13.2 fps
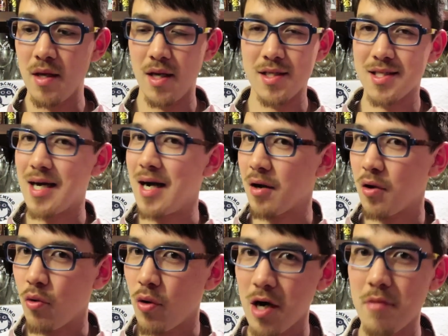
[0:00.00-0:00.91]
has
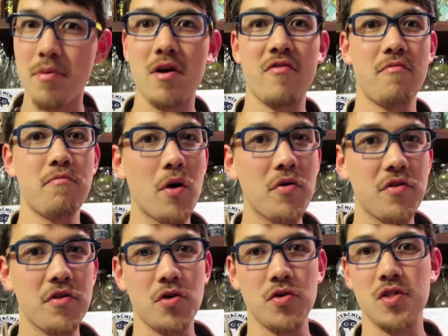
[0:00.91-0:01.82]
got quite a bit of both
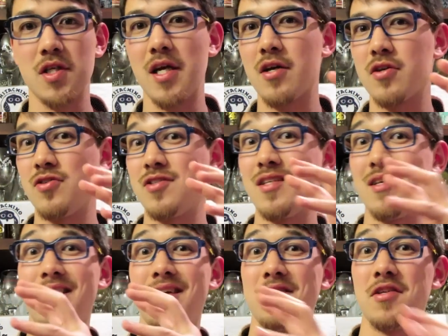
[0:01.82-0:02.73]
of those characters
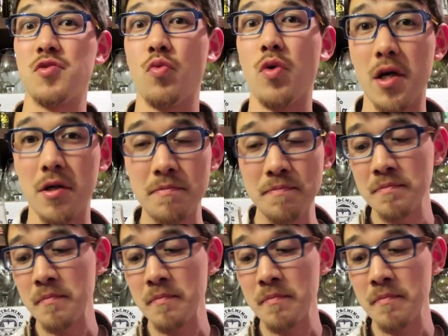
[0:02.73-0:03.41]
in this one.